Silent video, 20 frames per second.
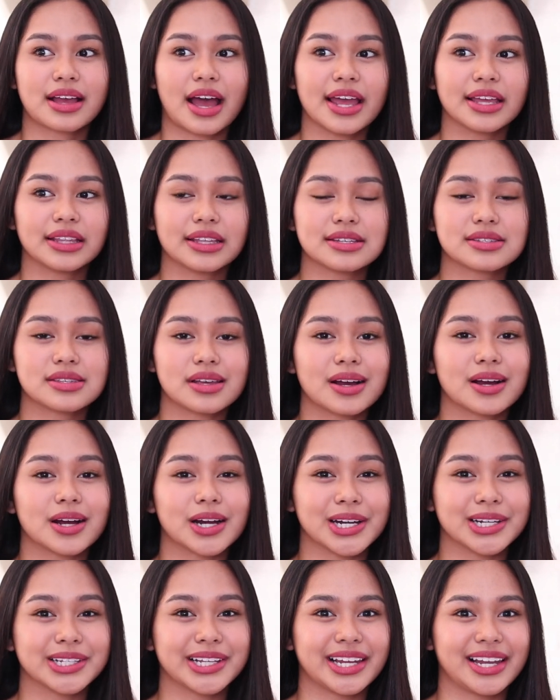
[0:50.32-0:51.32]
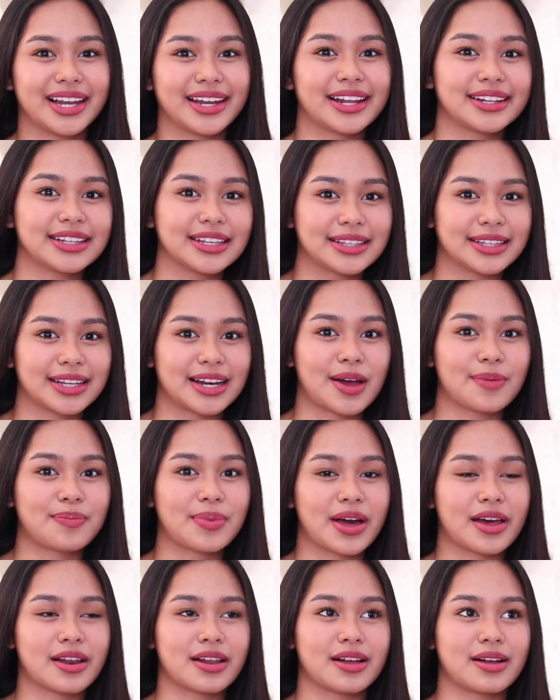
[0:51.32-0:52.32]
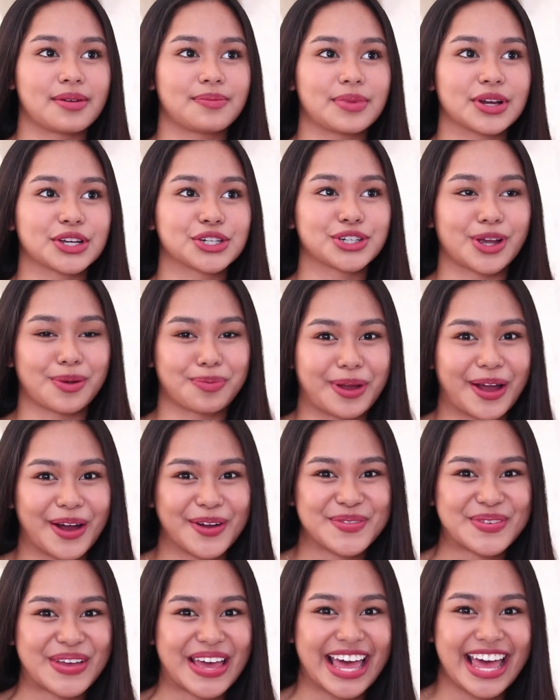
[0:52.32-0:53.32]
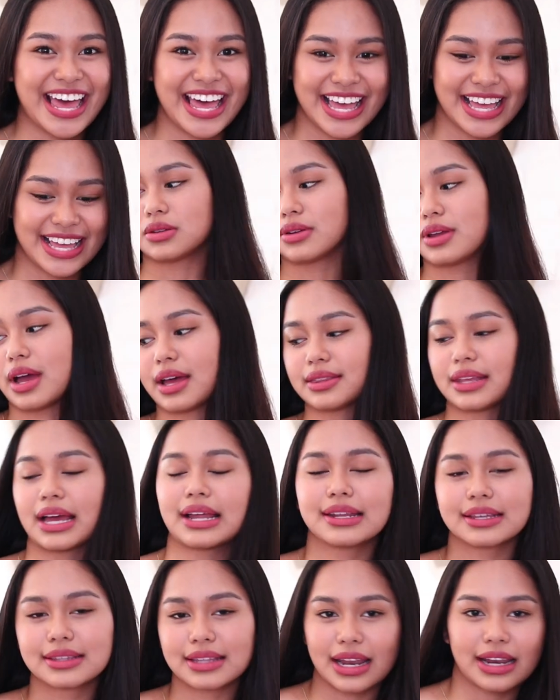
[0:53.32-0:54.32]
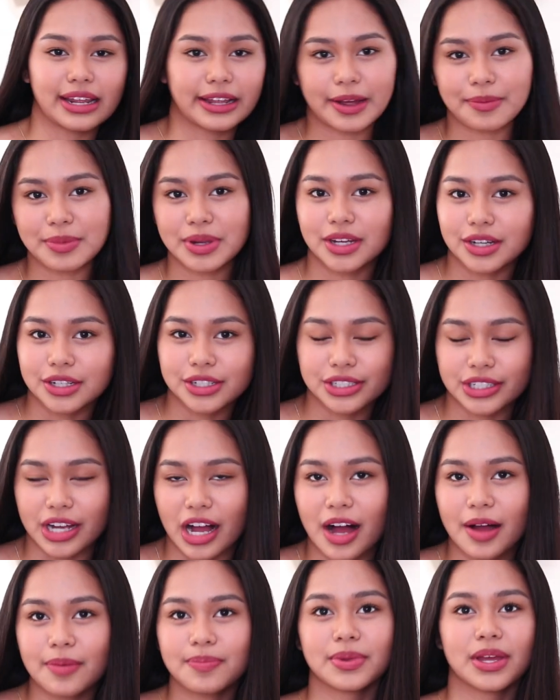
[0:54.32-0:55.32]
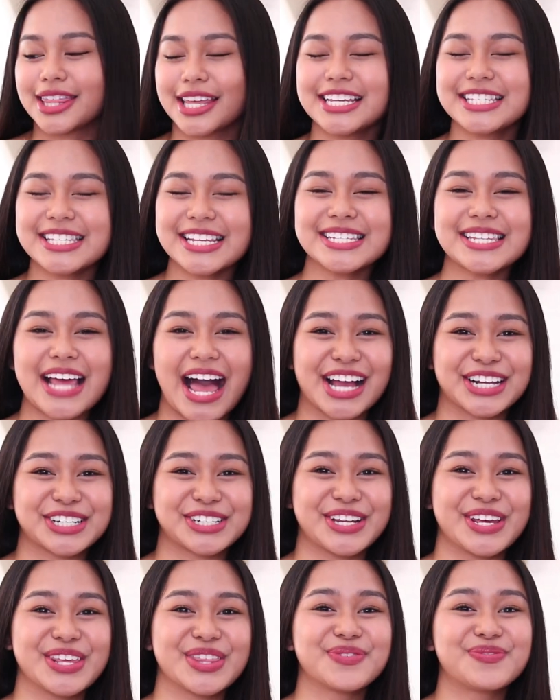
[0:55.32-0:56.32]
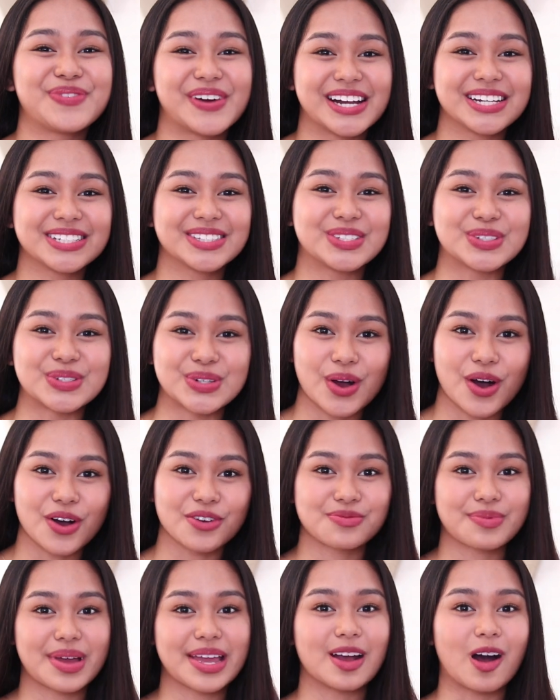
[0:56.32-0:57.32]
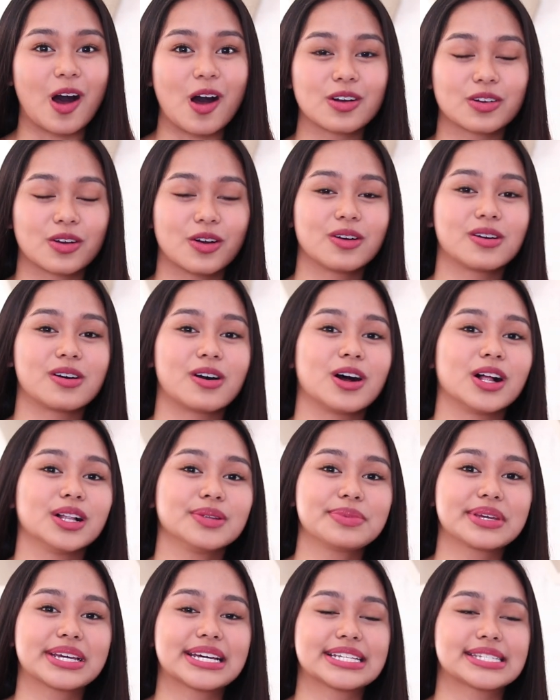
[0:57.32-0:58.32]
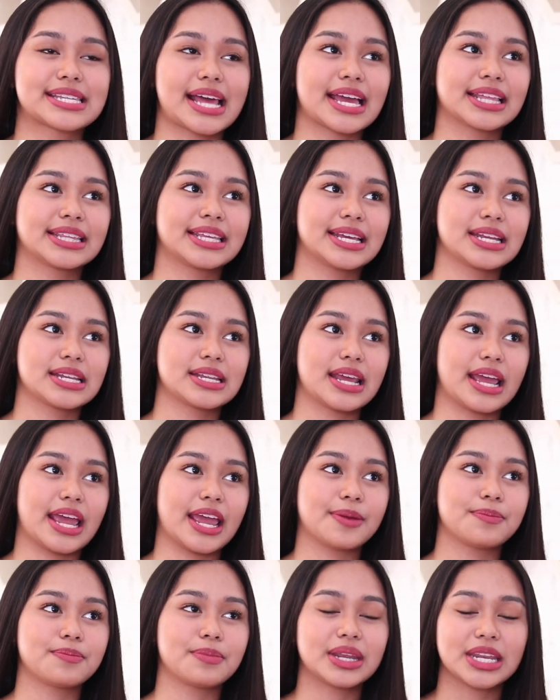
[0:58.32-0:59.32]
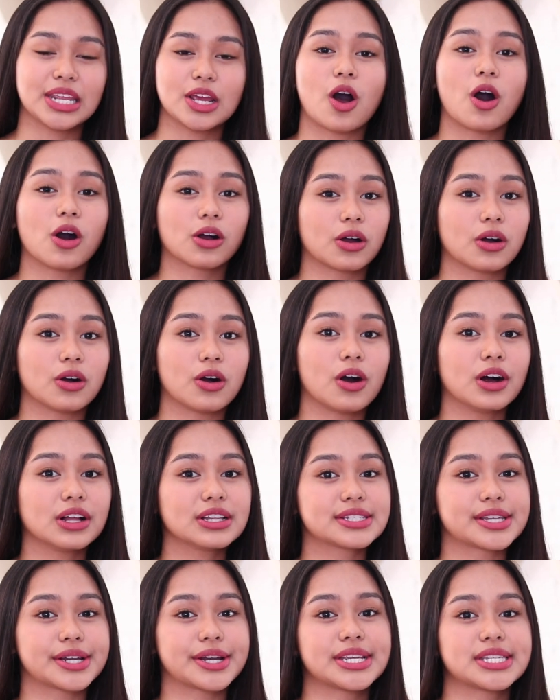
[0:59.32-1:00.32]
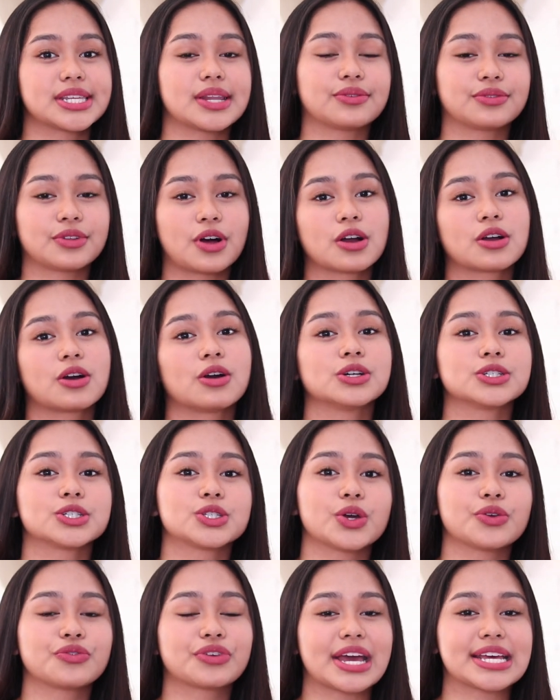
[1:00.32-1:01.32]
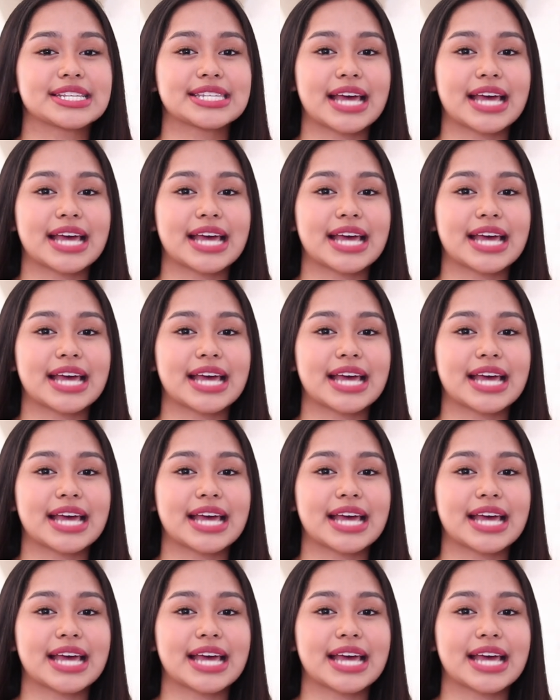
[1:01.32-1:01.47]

Kahit isang hour na lang natitira para mag-shop kami. So yeah, dali-dali kami nag-shop. This is actually the part 2 of my Hong Kong haul because I did a mini Hong Kong haul sa recent vlog ko. So if you